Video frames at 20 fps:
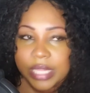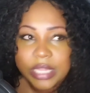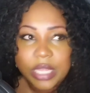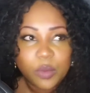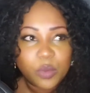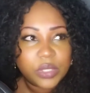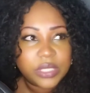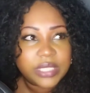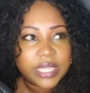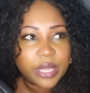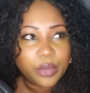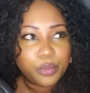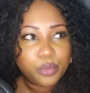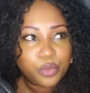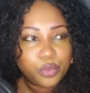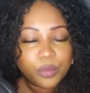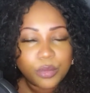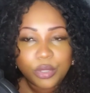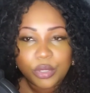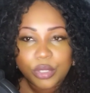They will say
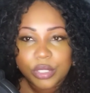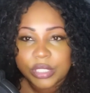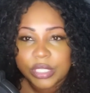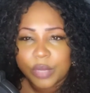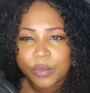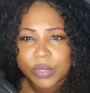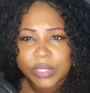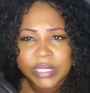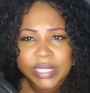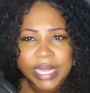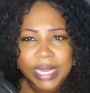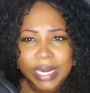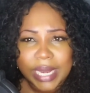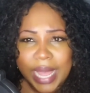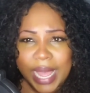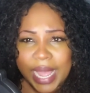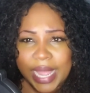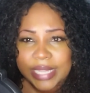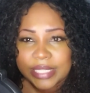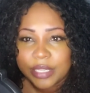rumors, they will say
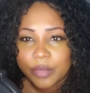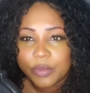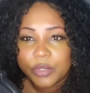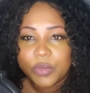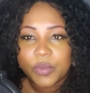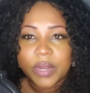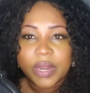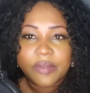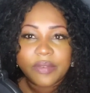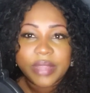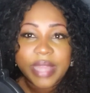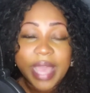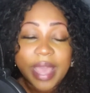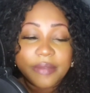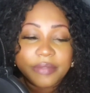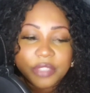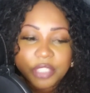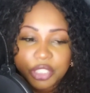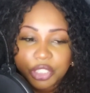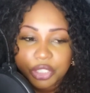lies, they will do whatever they
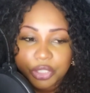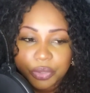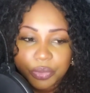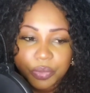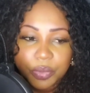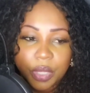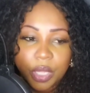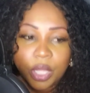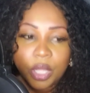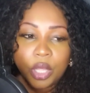have to do